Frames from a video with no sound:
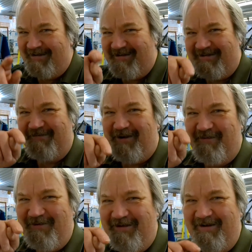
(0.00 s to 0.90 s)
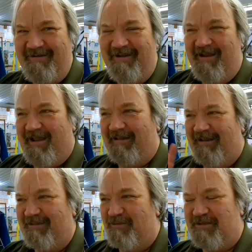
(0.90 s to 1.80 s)
You see what I'm doing here? Kind of
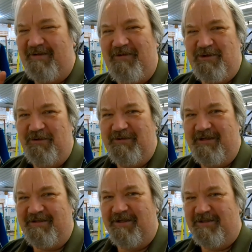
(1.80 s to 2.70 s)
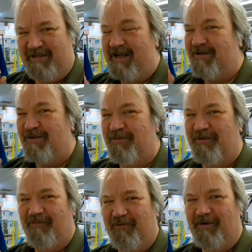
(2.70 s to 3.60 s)
like those TV shows that says stay
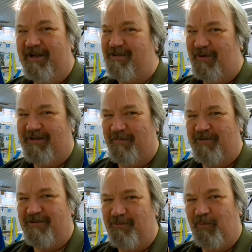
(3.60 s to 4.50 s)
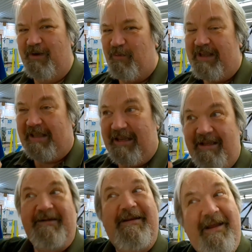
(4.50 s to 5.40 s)
tuned for next week's episode when
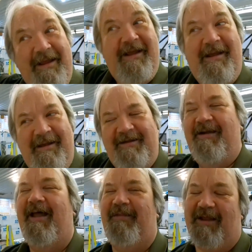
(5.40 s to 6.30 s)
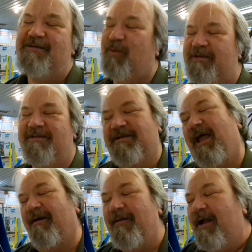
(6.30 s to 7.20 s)
we... And that's what's,
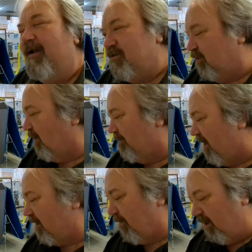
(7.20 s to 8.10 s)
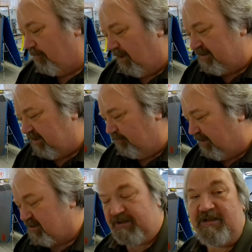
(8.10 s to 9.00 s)
yeah. So I'm not going to be unboxing it
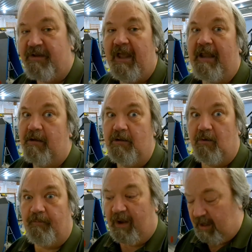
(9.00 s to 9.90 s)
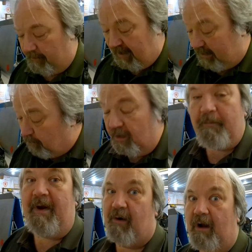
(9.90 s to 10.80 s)
because there's nothing I can do. I mean, I can pull the
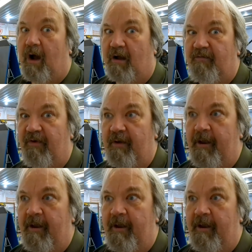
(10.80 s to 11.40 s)
bearing off.